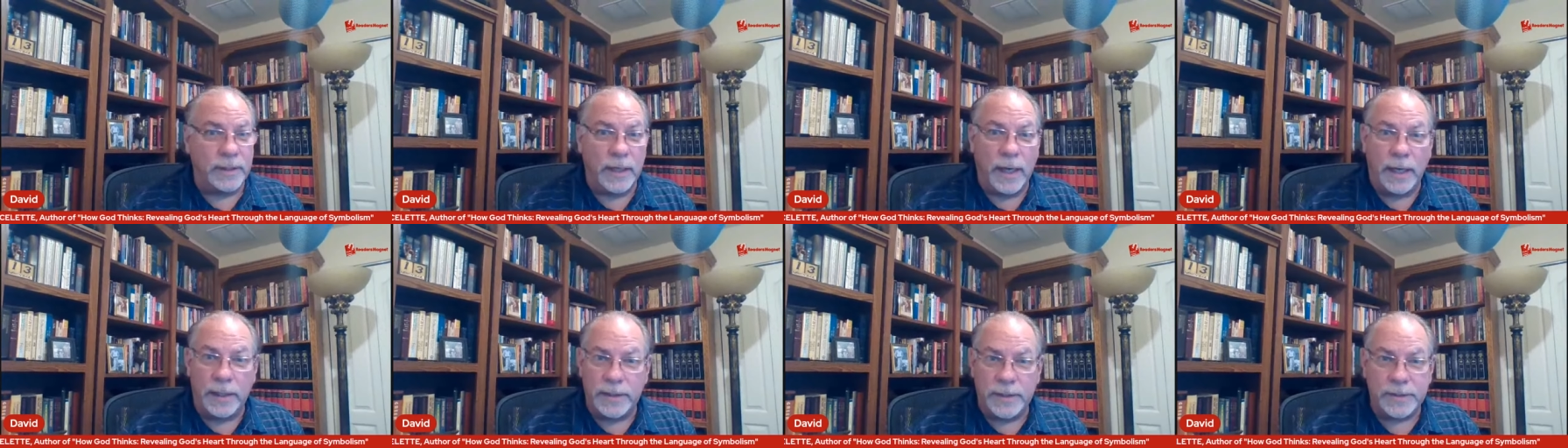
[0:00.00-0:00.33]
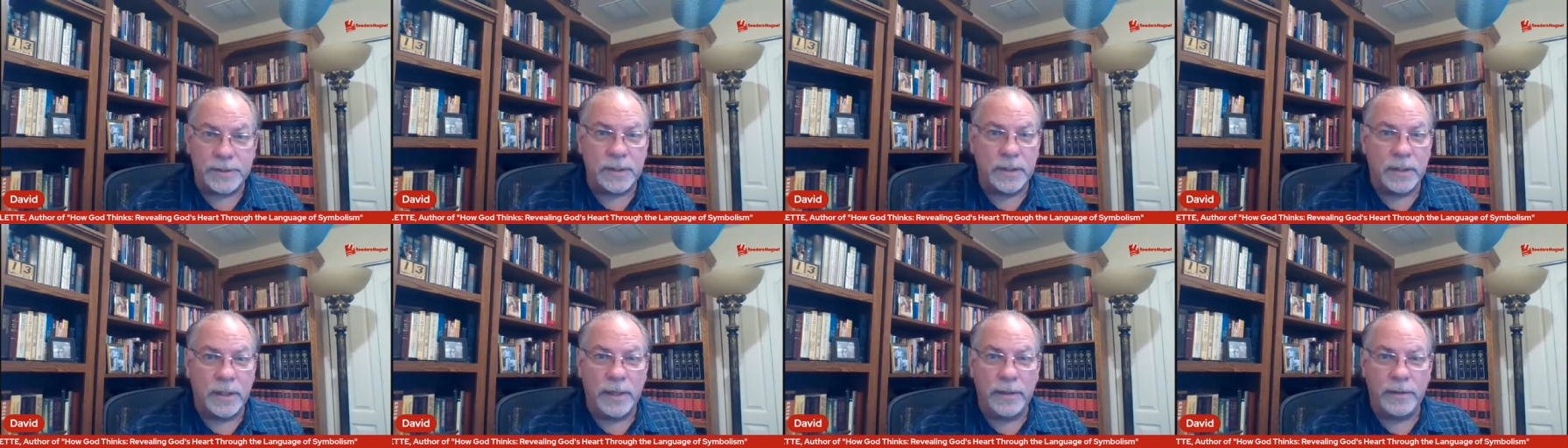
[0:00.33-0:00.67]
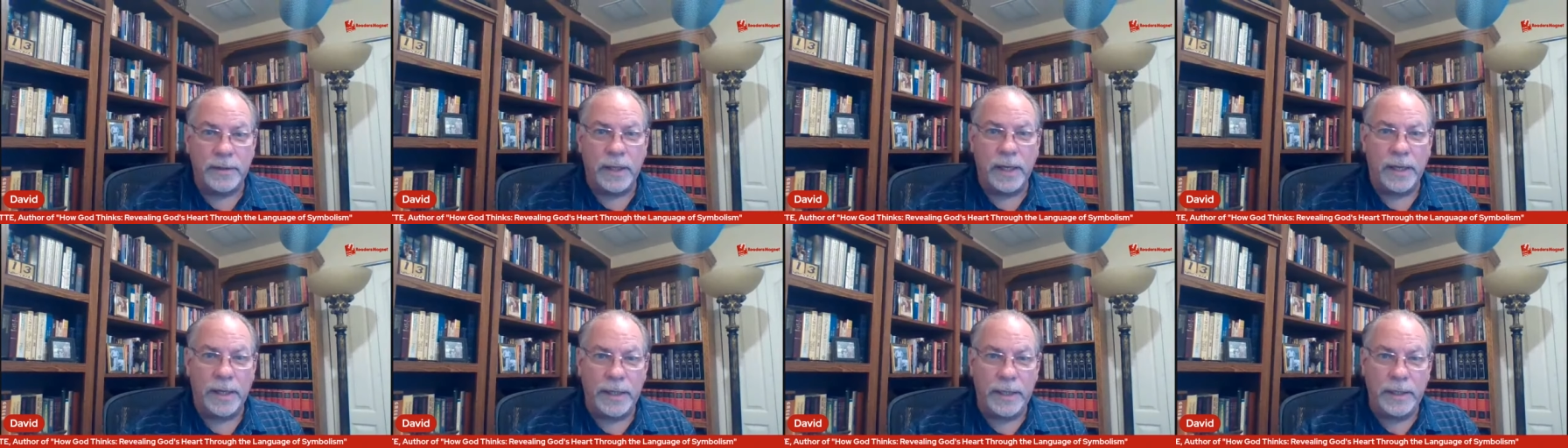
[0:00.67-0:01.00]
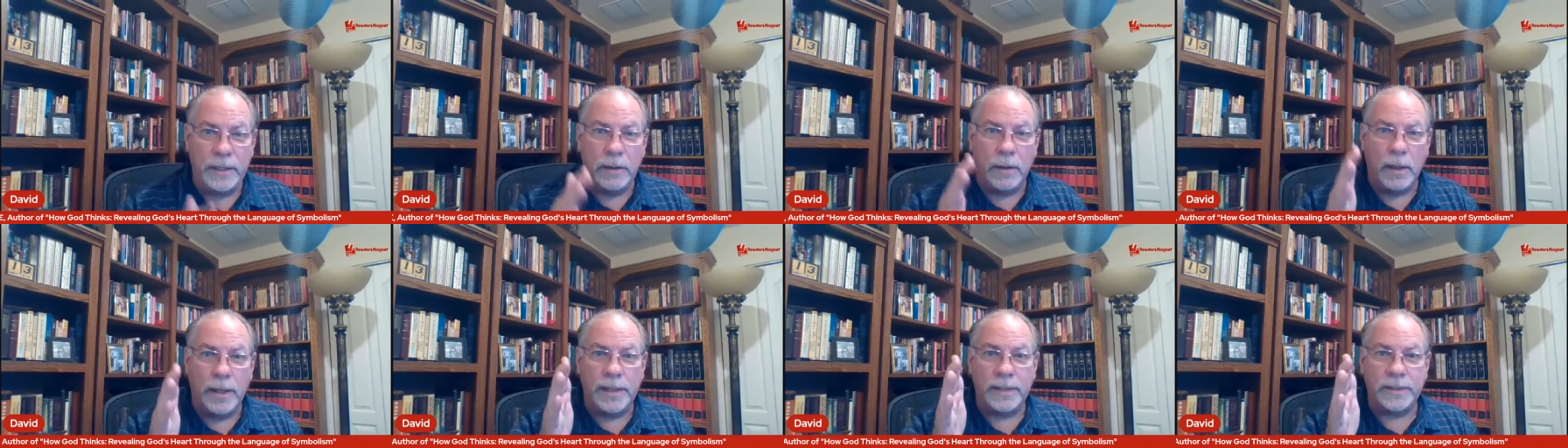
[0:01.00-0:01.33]
God doesn't like that.
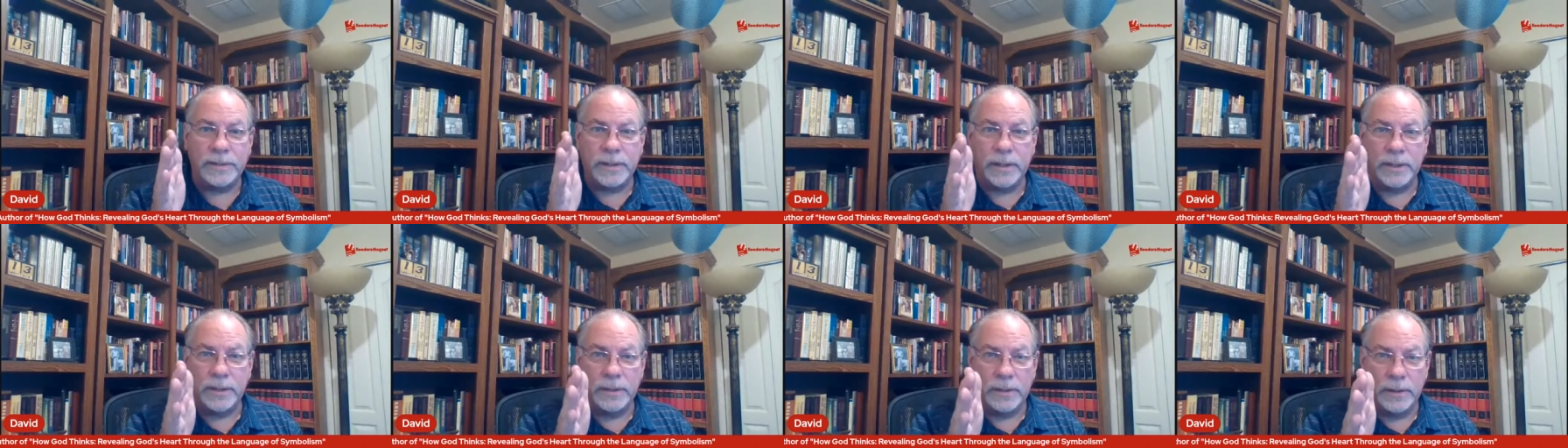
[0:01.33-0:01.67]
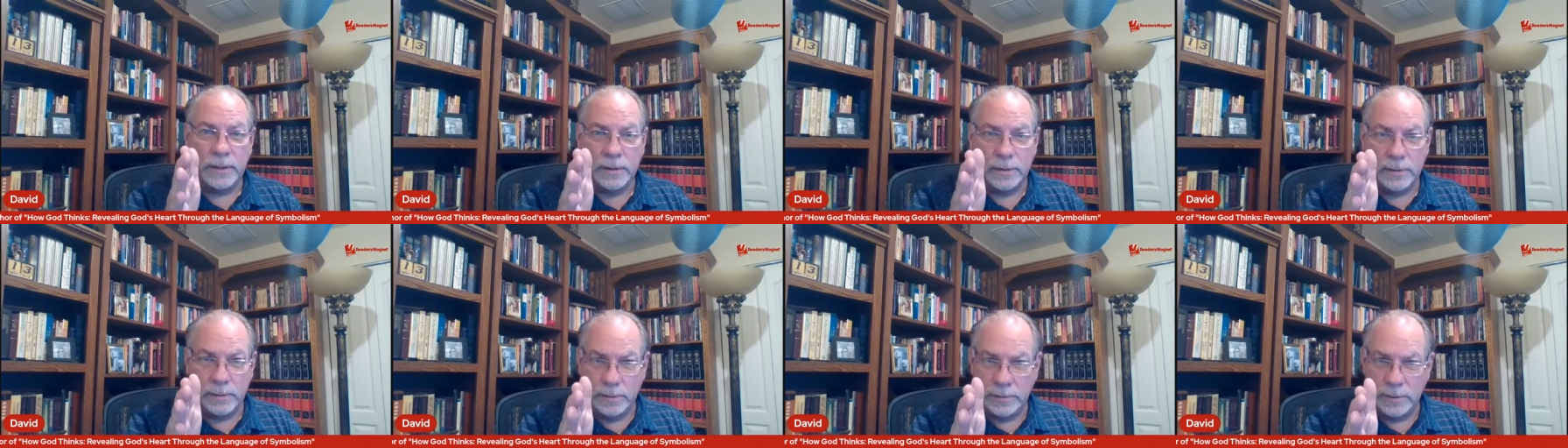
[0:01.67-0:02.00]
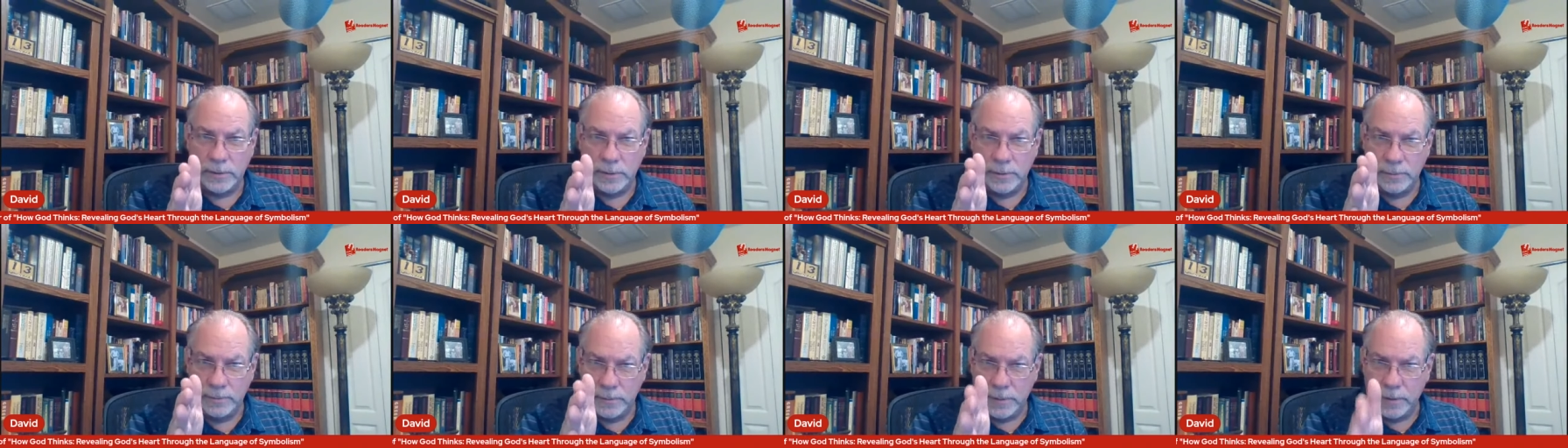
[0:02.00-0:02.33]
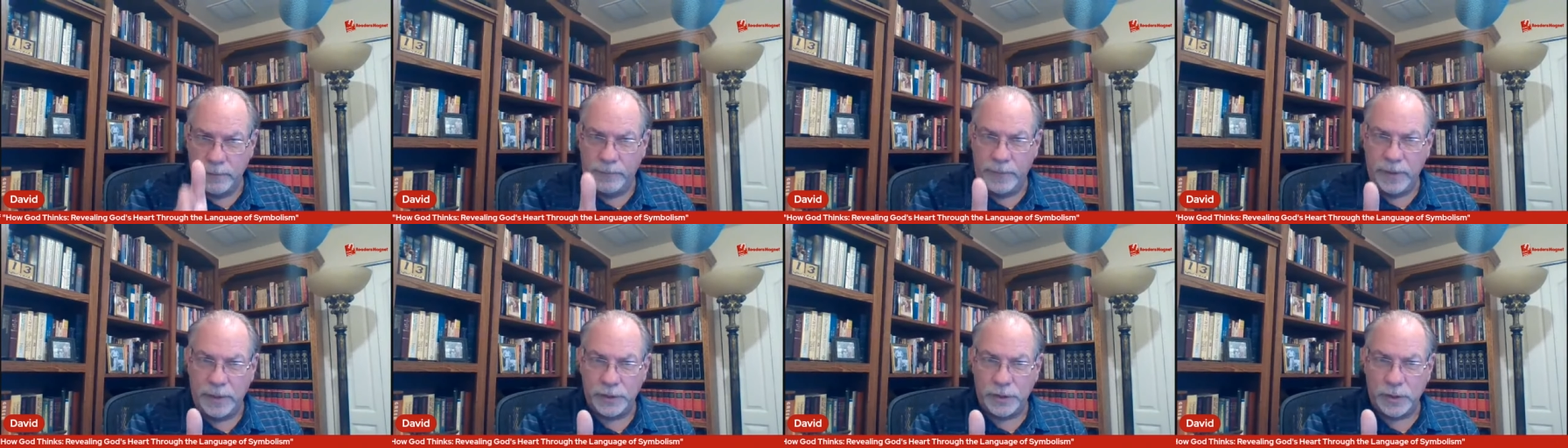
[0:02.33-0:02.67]
He likes
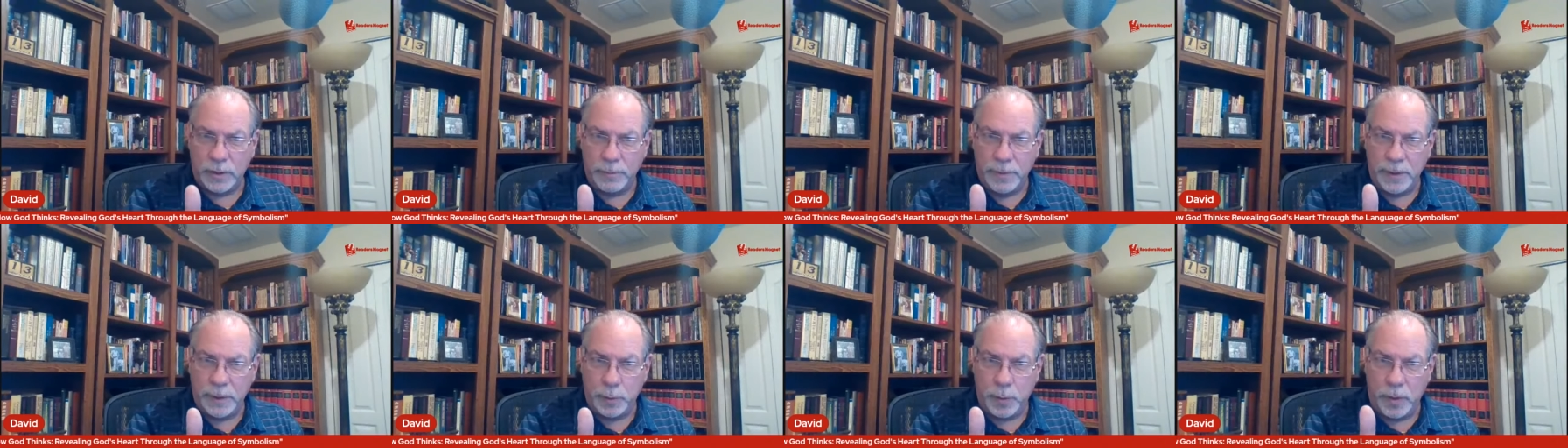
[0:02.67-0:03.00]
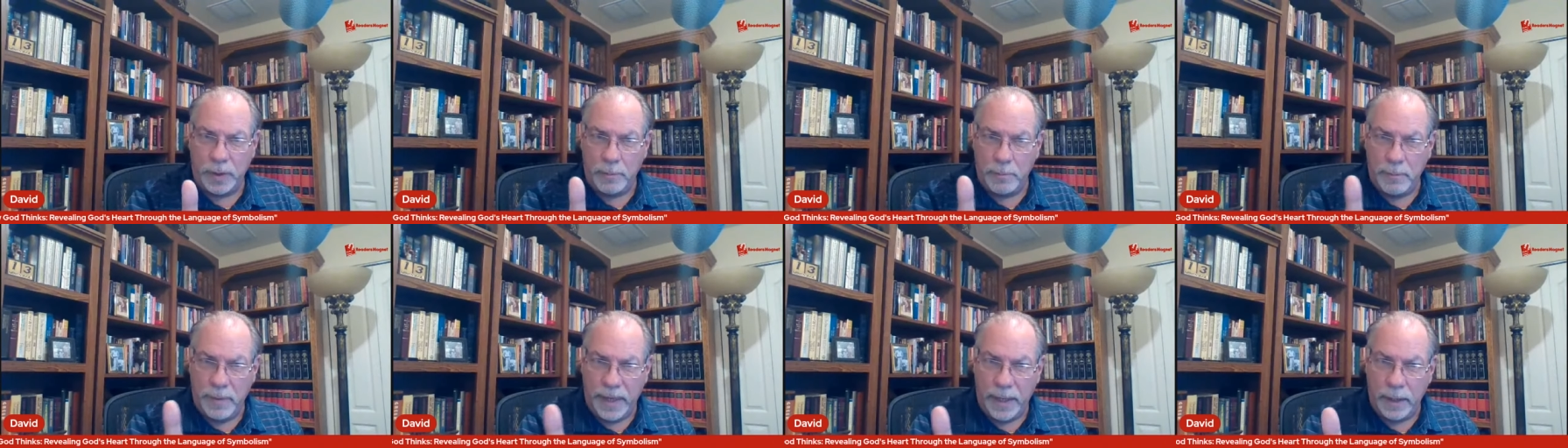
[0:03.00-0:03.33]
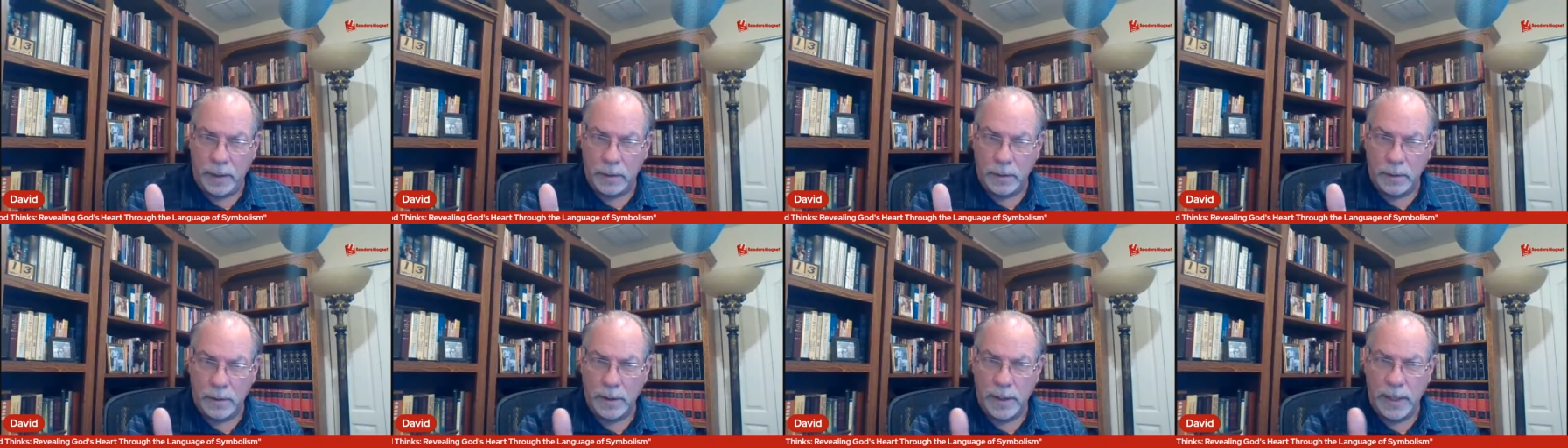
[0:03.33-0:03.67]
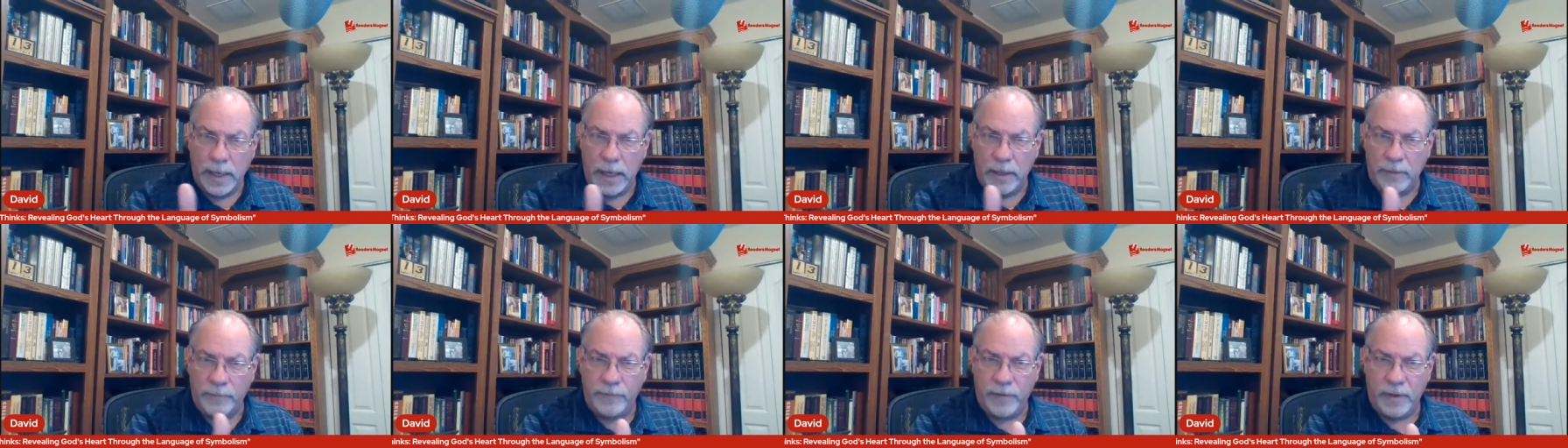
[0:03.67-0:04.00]
division between male
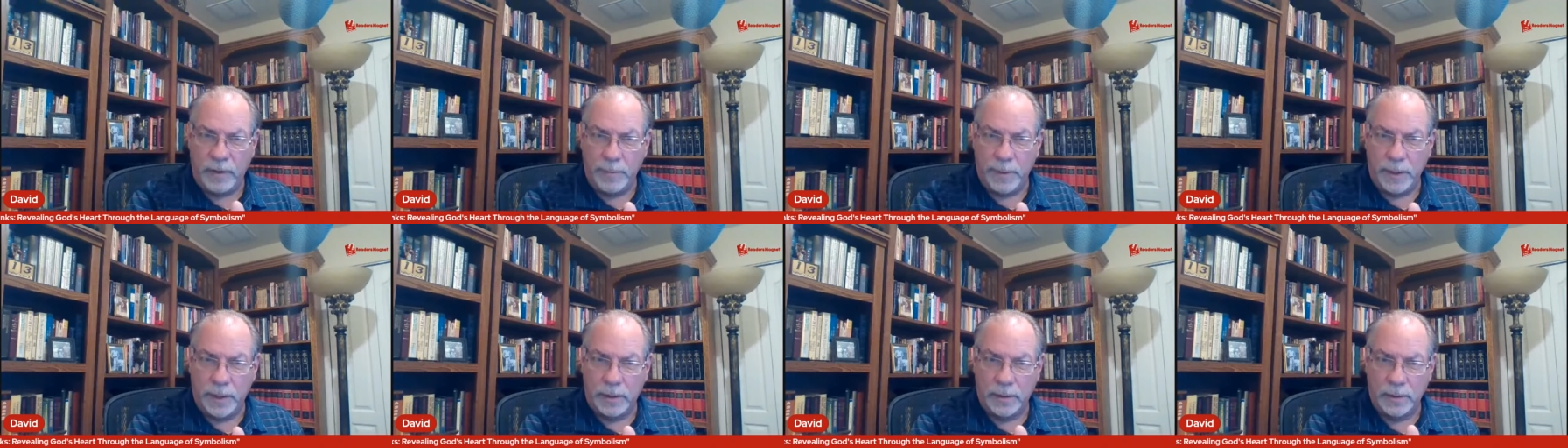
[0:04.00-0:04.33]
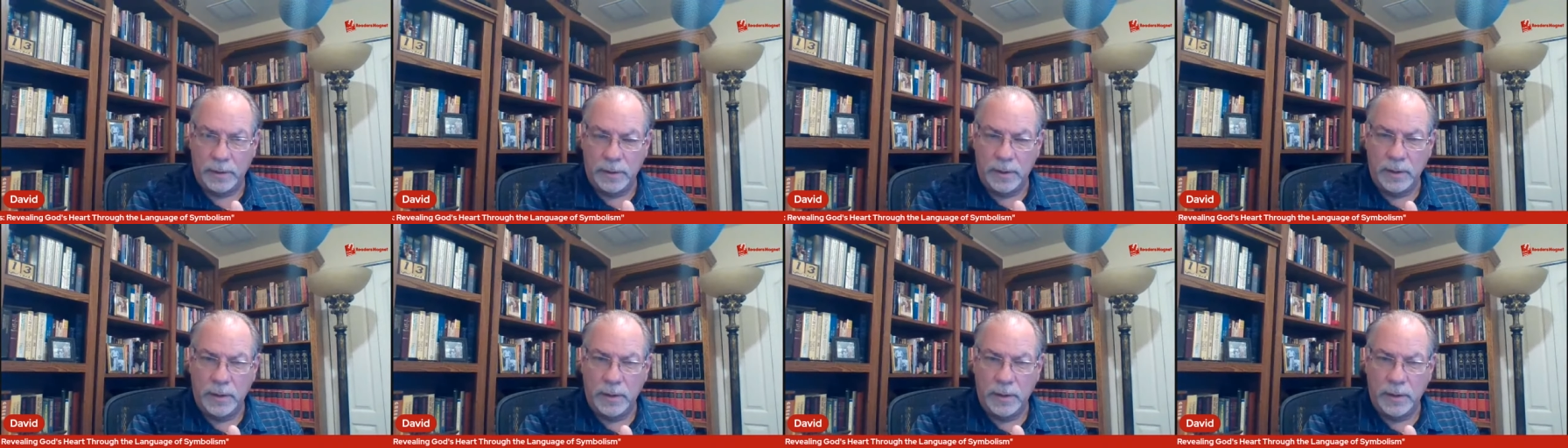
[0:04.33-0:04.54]
and female.